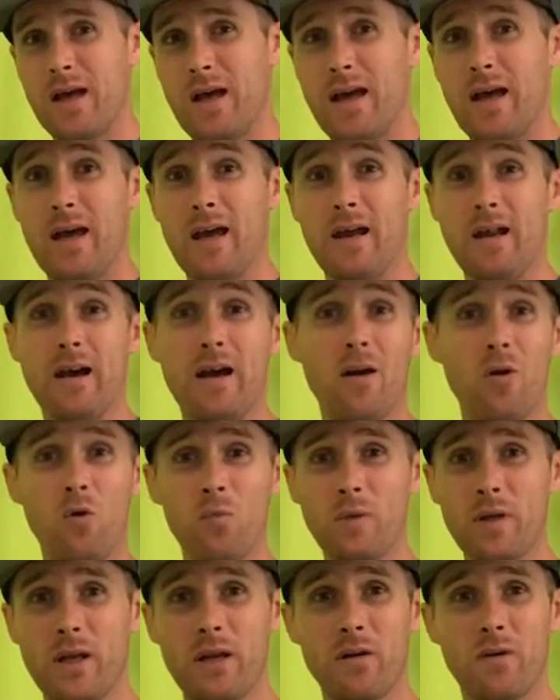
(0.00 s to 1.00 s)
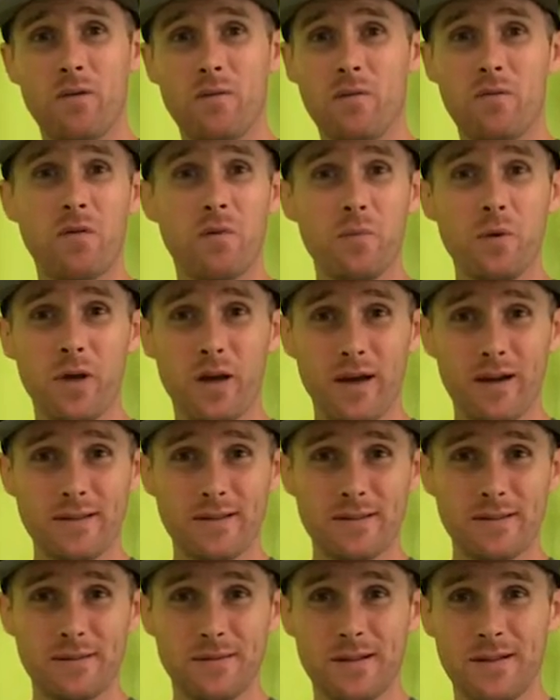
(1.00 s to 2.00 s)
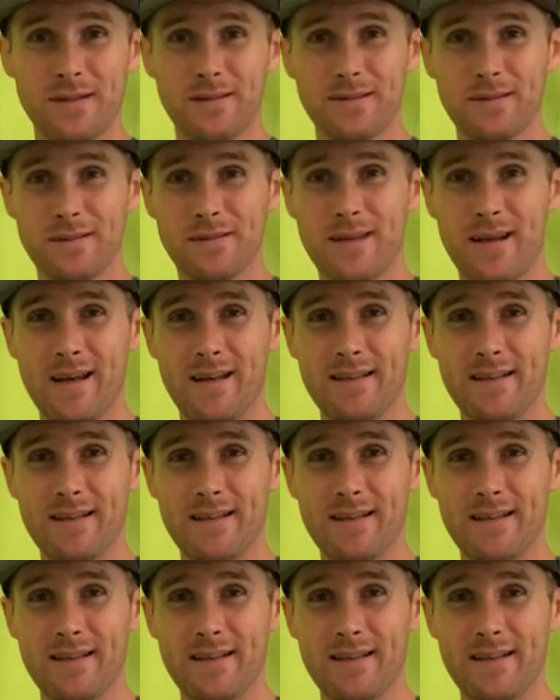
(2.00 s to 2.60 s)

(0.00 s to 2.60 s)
And I hope to hear from you guys soon. So take it